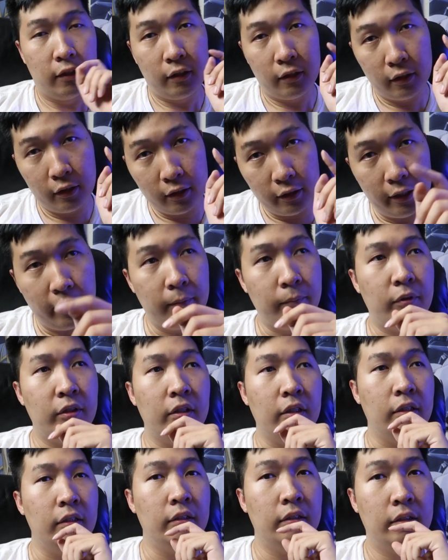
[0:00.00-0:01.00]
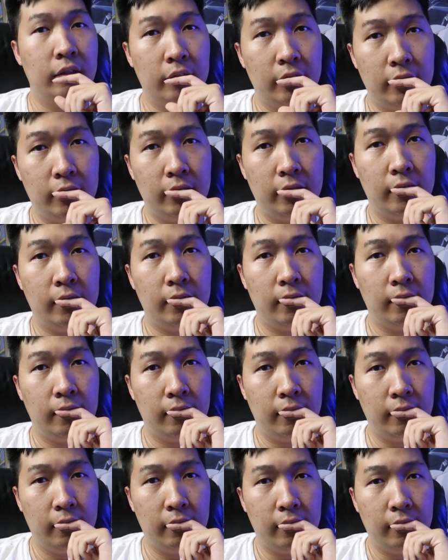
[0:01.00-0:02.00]
Samsung
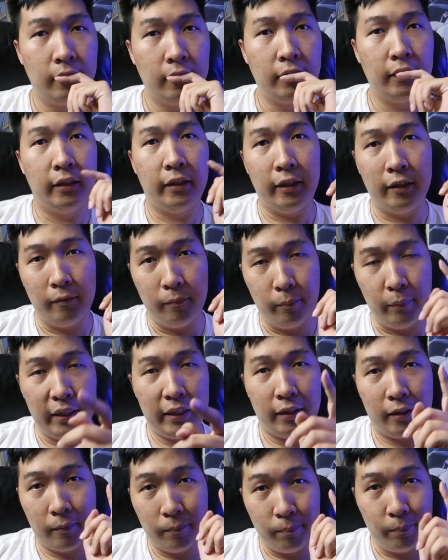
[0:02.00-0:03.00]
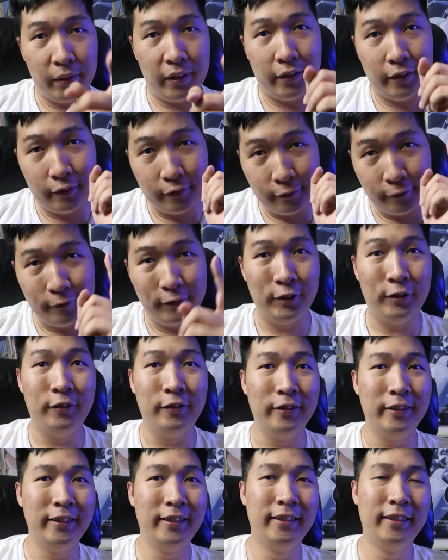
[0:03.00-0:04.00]
can make a better
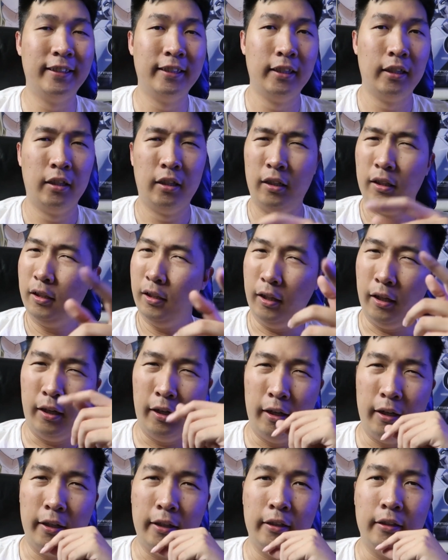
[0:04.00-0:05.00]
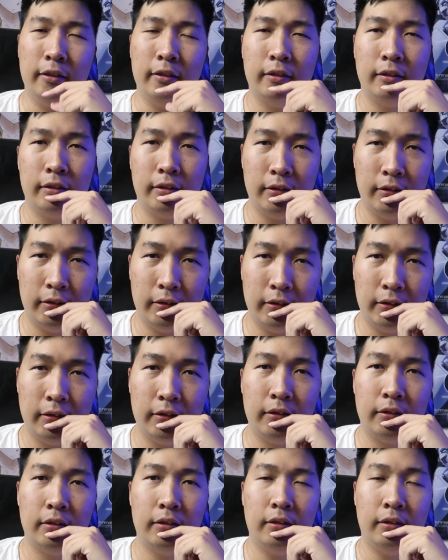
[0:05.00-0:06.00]
fold. Alright,
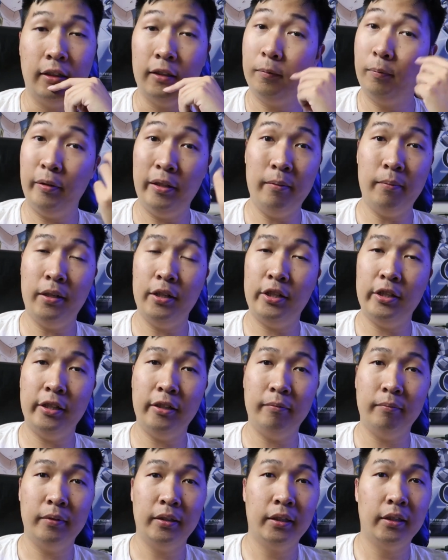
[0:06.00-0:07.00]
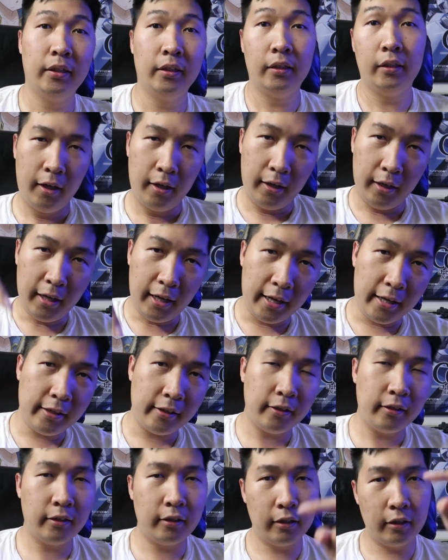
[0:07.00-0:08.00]
that's pretty much it.
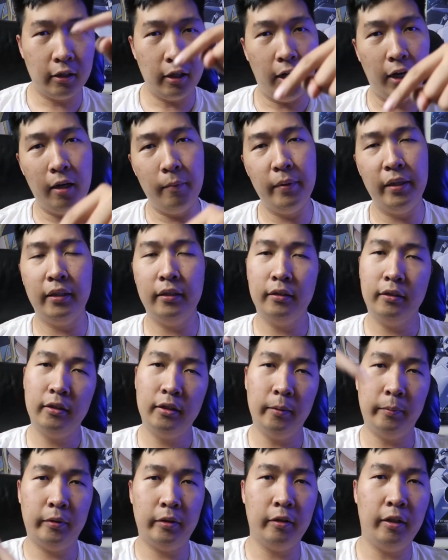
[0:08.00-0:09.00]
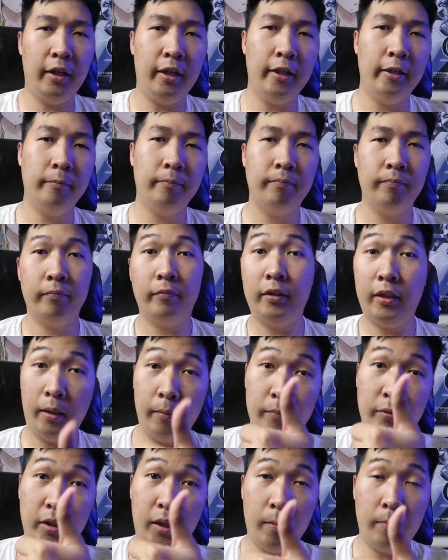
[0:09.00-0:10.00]
Like, comment, subscribe,
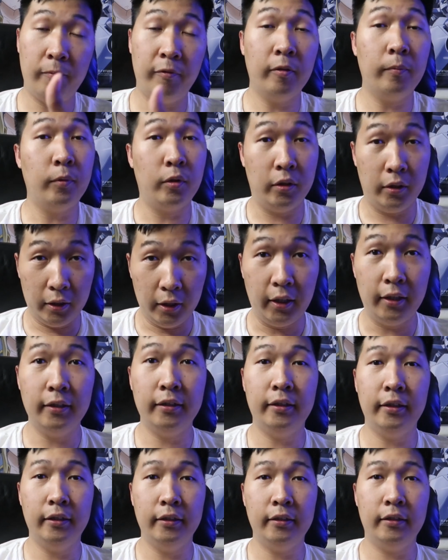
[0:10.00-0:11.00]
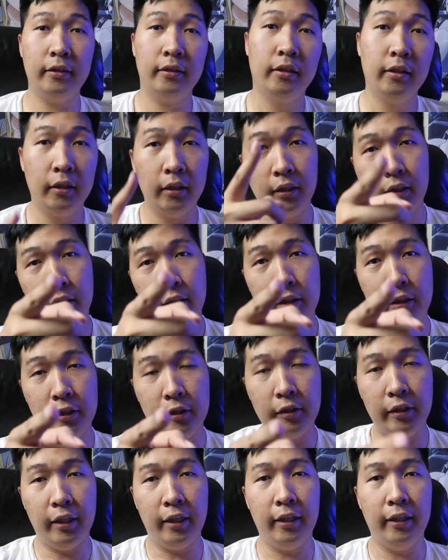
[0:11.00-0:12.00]
thumbs up for more content.
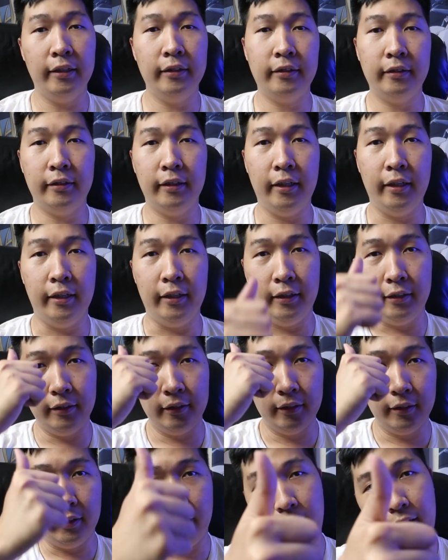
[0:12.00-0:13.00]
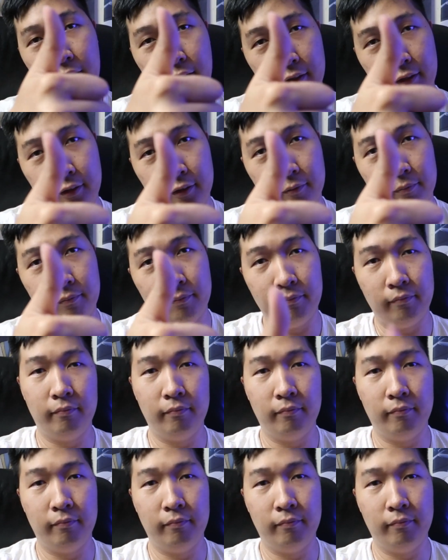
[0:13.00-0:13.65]
You guys stay awesome.